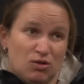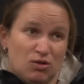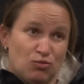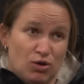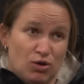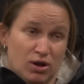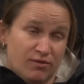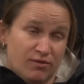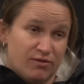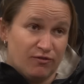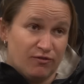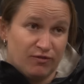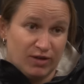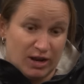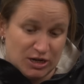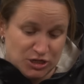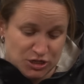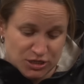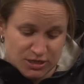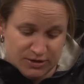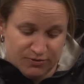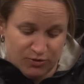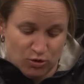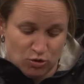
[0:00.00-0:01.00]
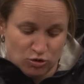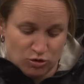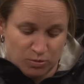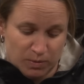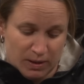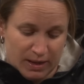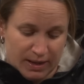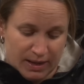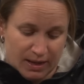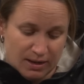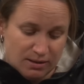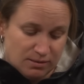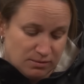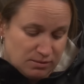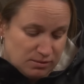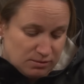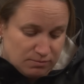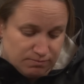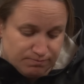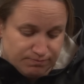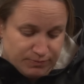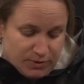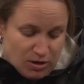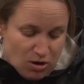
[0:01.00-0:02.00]
whatever, Flash are difficult to play
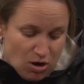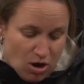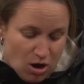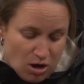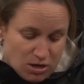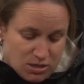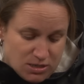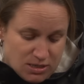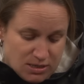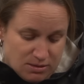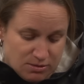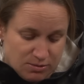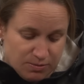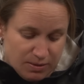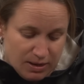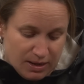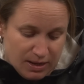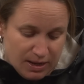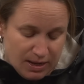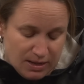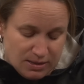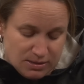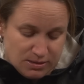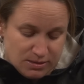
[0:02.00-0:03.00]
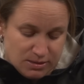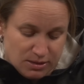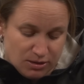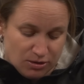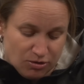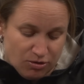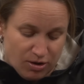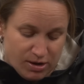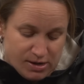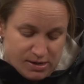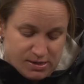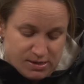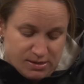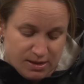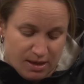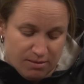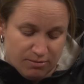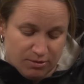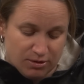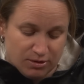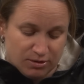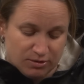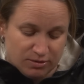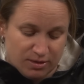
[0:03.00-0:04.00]
against. They're a hard team to play against, and credit to them
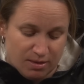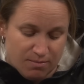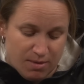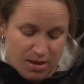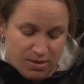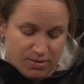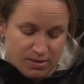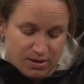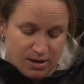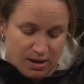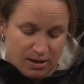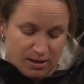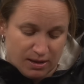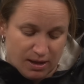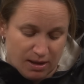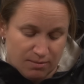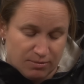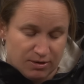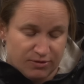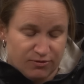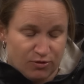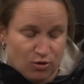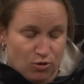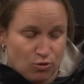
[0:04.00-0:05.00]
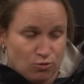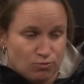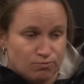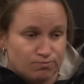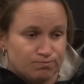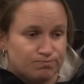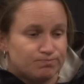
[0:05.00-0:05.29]
because they make the game difficult.